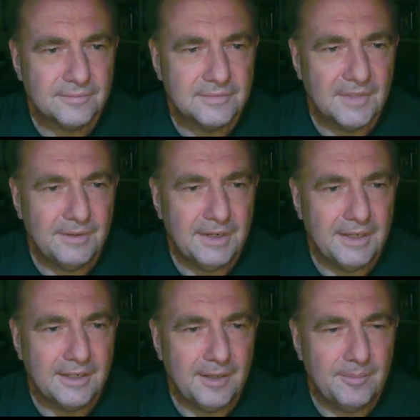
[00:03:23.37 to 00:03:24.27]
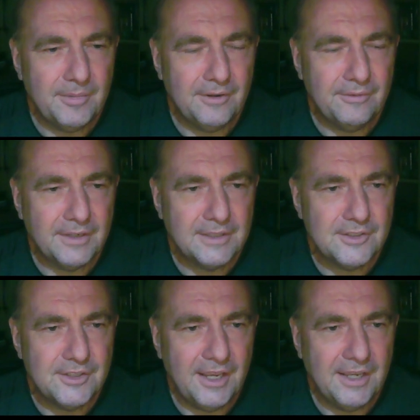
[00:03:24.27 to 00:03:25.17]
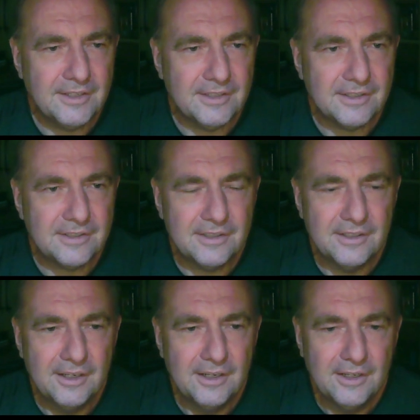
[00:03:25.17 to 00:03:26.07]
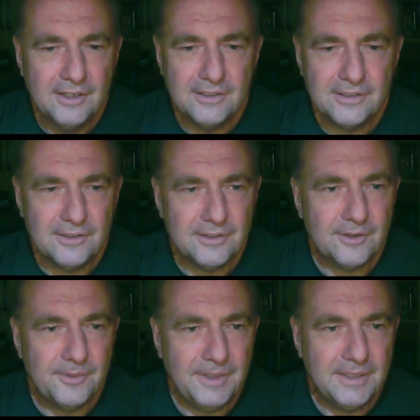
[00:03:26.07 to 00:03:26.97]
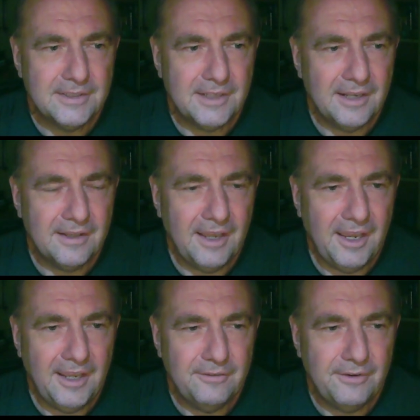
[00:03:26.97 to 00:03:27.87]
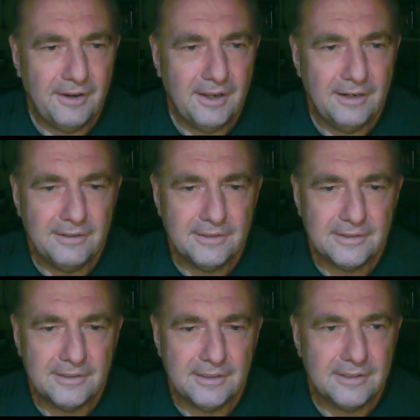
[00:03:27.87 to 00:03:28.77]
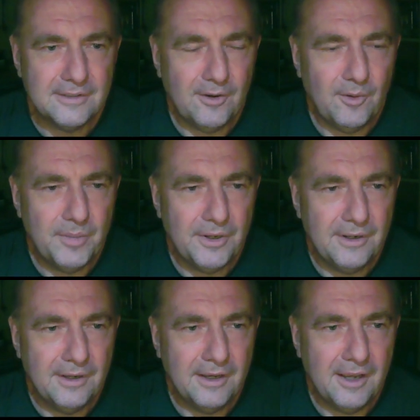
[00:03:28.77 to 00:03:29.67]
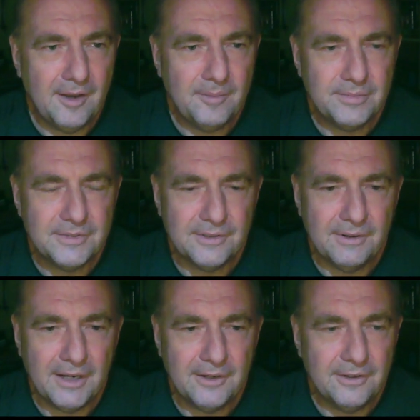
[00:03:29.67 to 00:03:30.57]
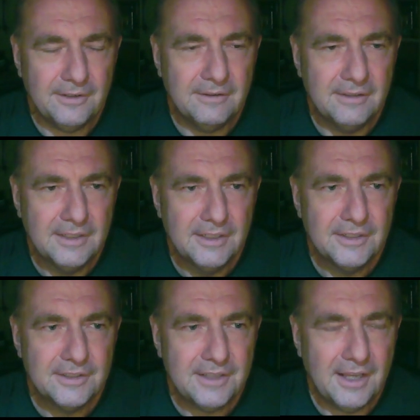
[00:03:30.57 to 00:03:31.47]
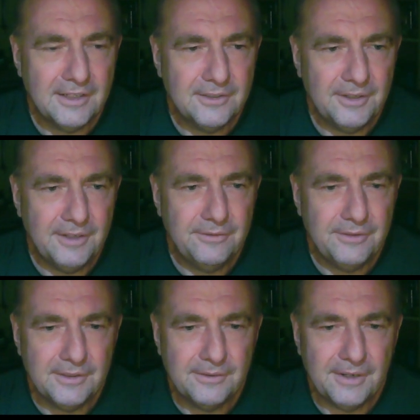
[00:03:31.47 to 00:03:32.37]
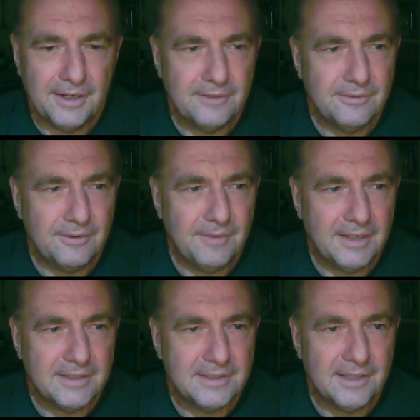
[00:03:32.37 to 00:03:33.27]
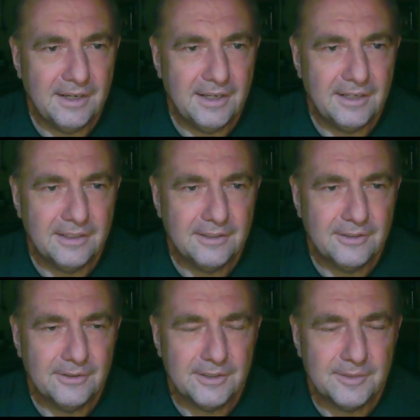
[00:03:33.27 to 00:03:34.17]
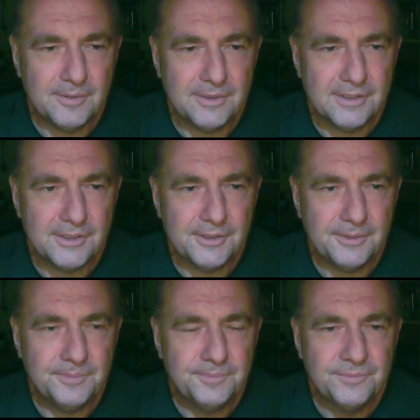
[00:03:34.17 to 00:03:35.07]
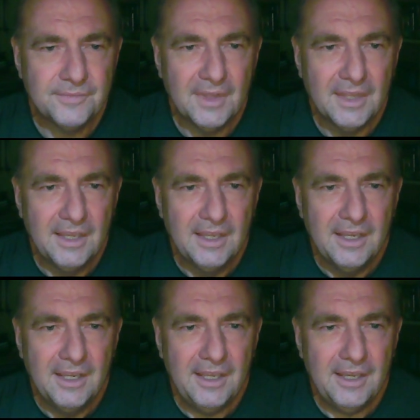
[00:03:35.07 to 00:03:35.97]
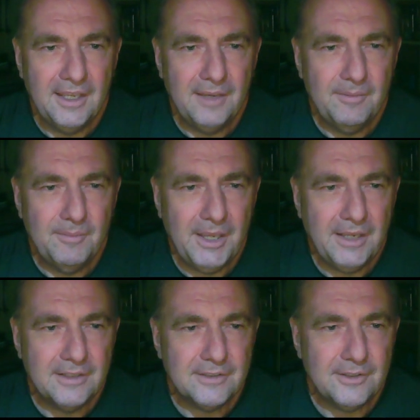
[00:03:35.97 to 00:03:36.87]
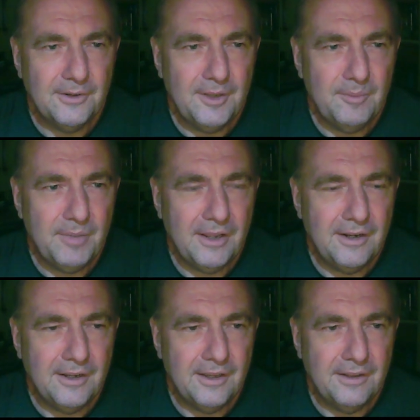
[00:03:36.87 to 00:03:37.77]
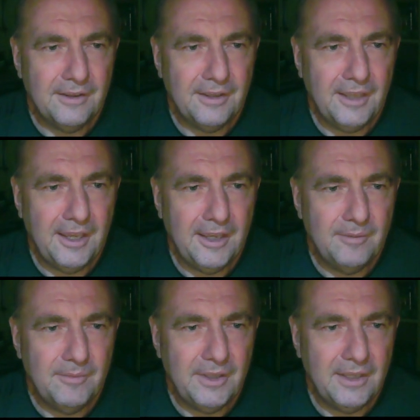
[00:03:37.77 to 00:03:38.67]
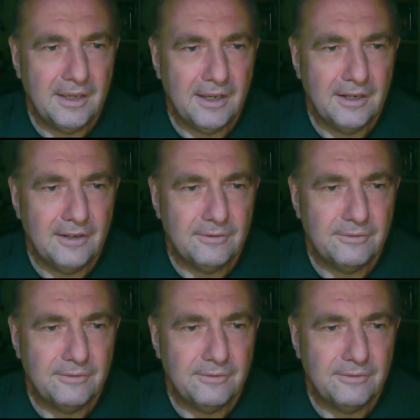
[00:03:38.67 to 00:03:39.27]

We had a couple of exchanges. So the queen side, the a file is opening up, so I could start to infiltrate from that side into his position. Here he made his only blunder in the game. He kind of